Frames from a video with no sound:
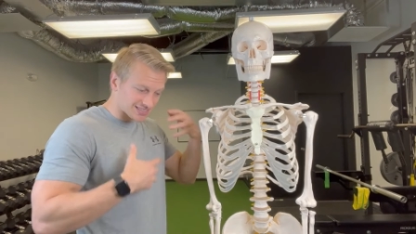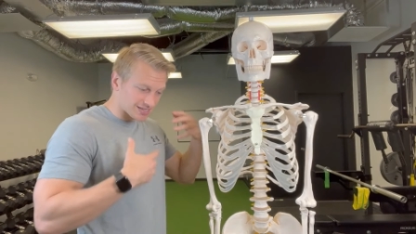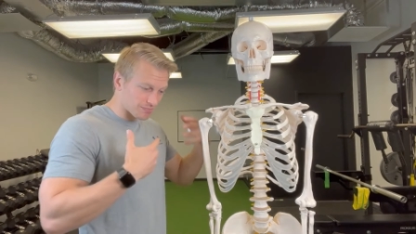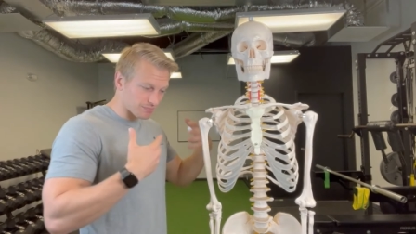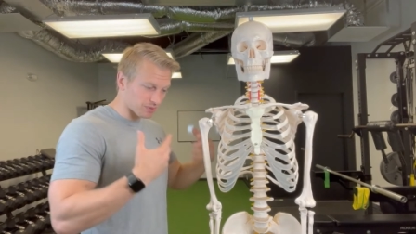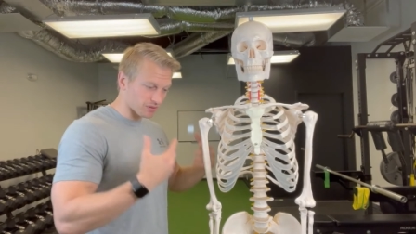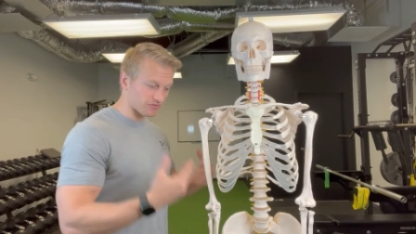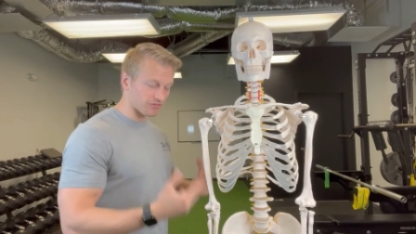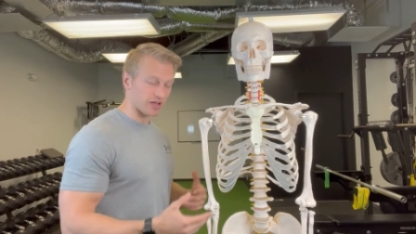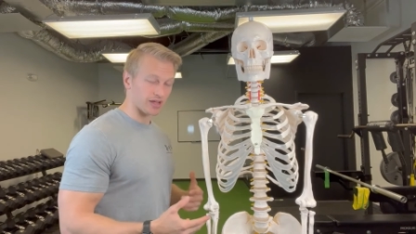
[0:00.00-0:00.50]

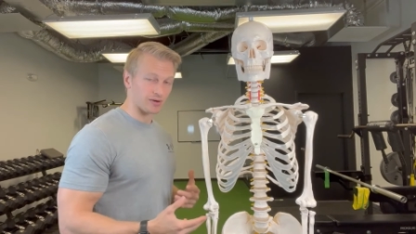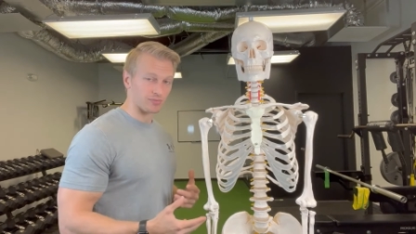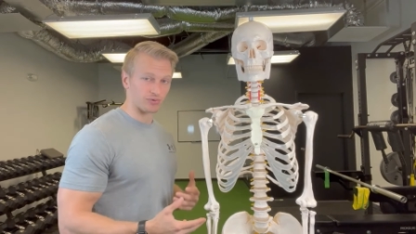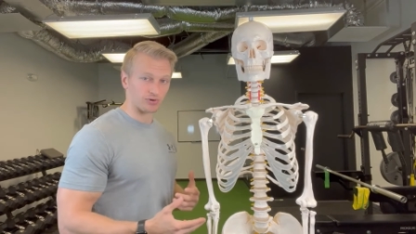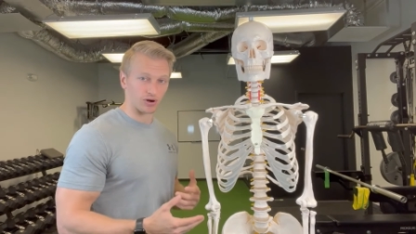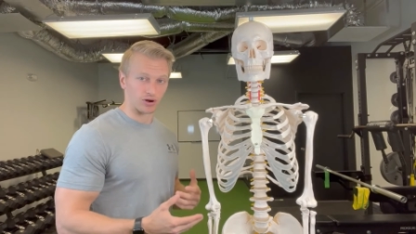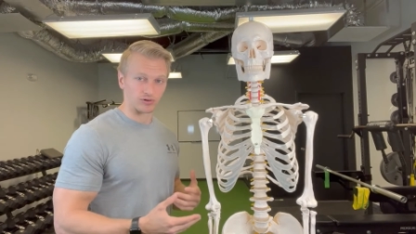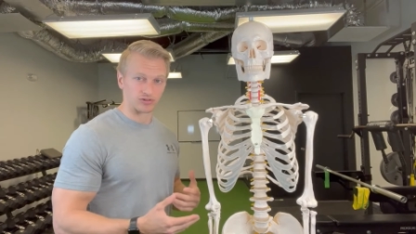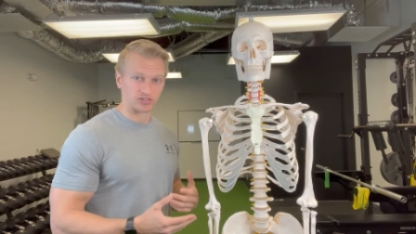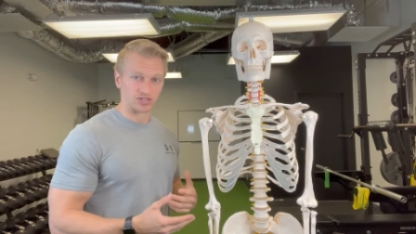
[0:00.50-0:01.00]
simplified
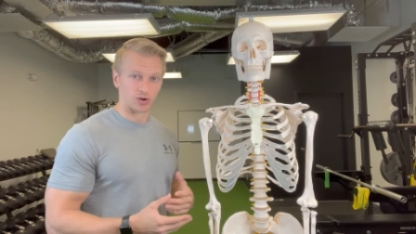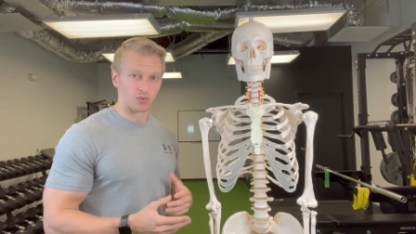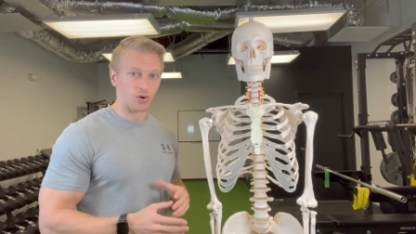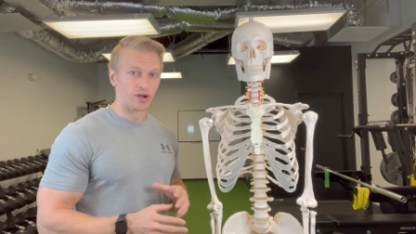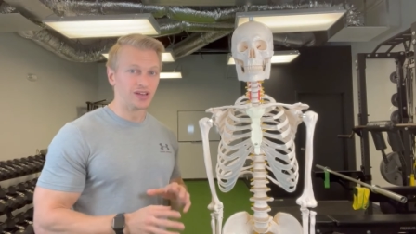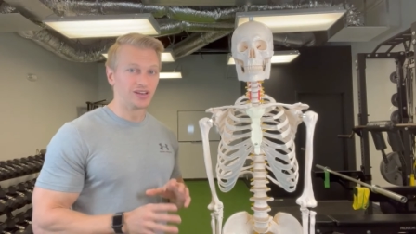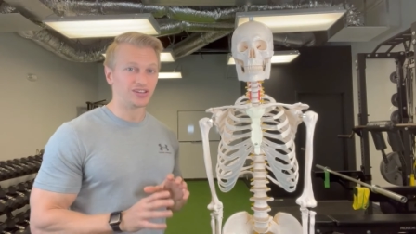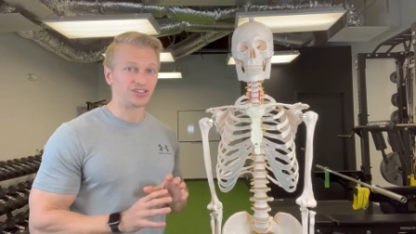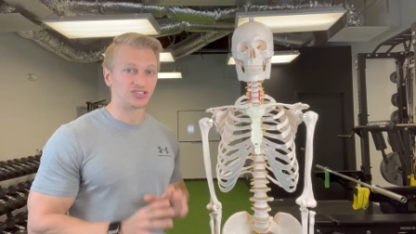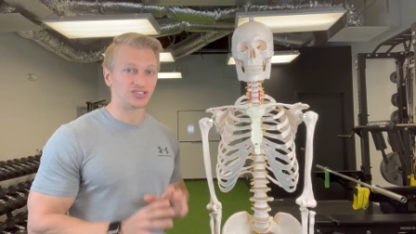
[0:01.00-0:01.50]
approach, I
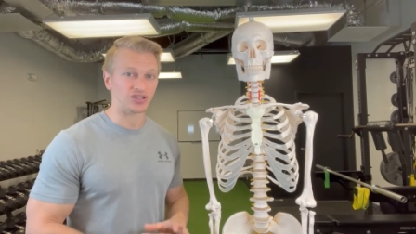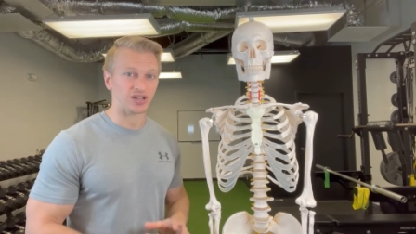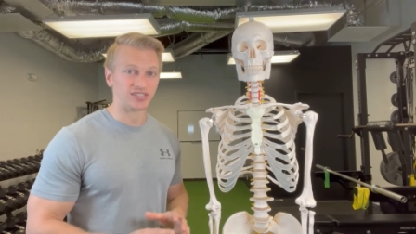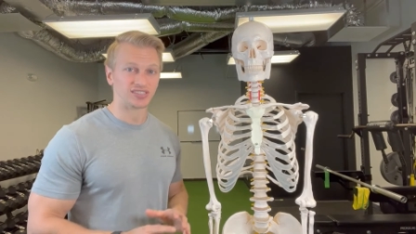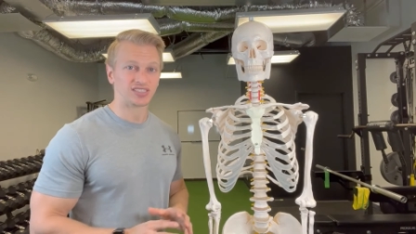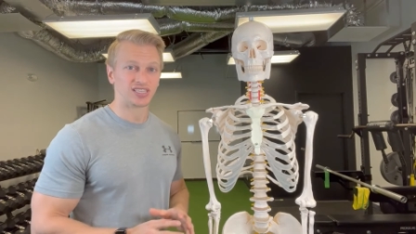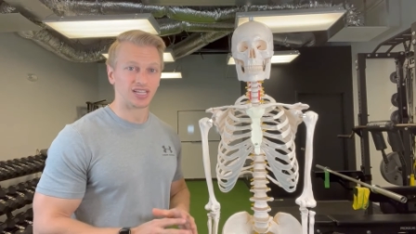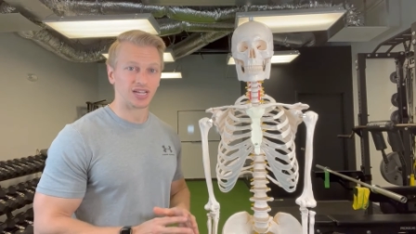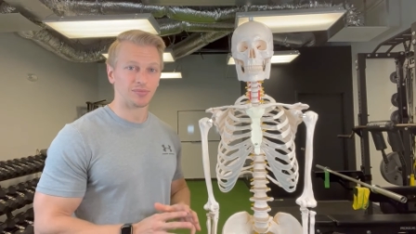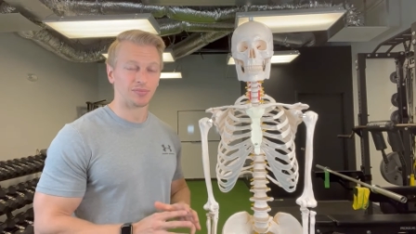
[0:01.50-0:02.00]
want you to
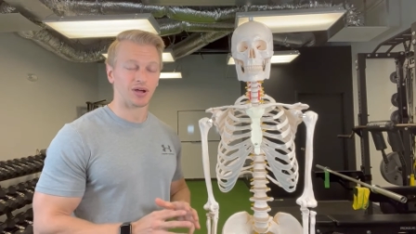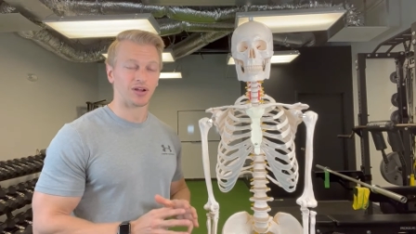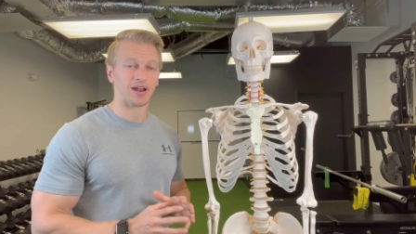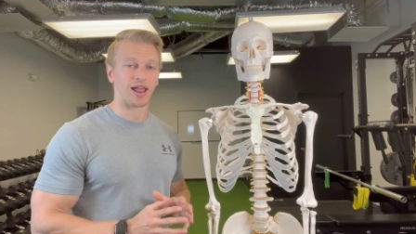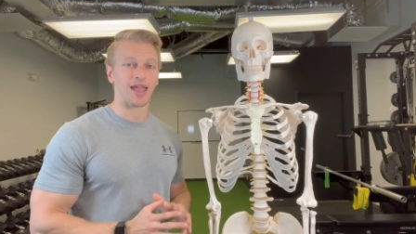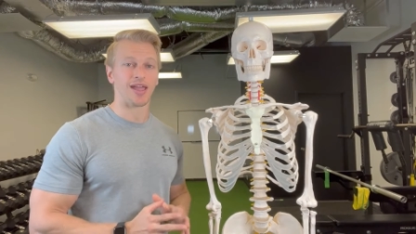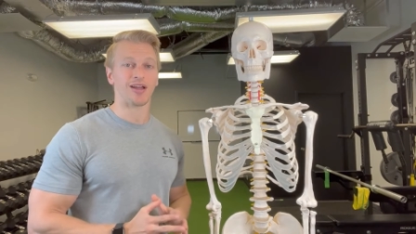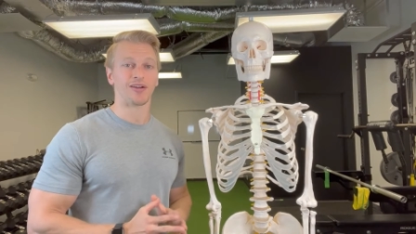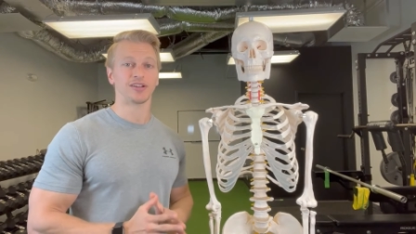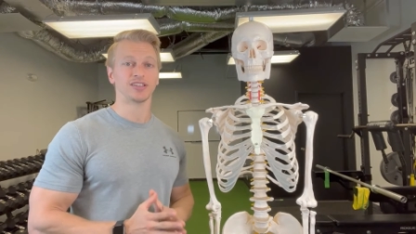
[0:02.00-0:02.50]
just think
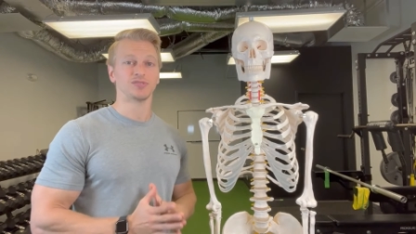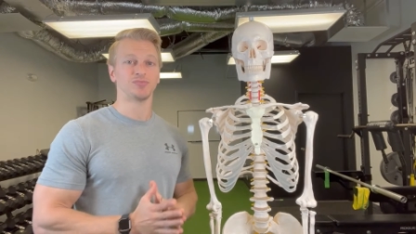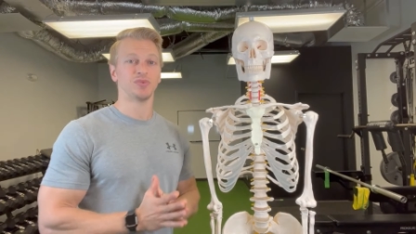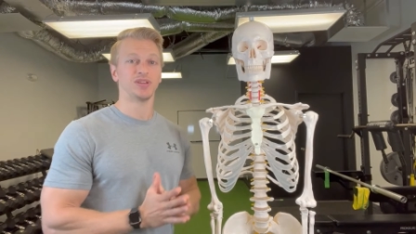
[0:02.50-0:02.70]
about air as